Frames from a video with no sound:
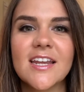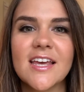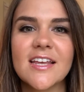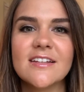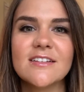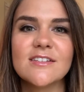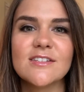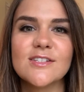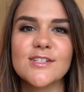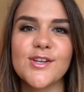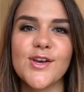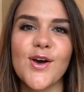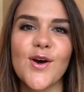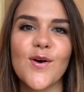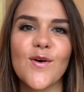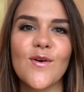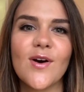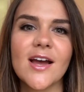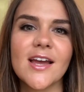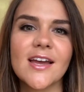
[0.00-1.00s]
and
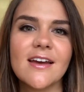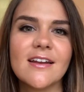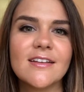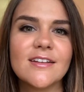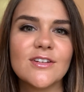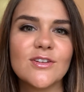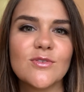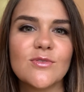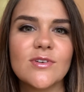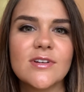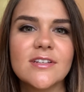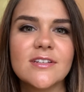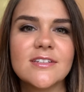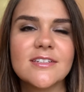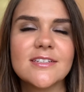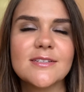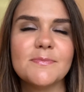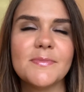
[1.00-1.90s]
so I got into oils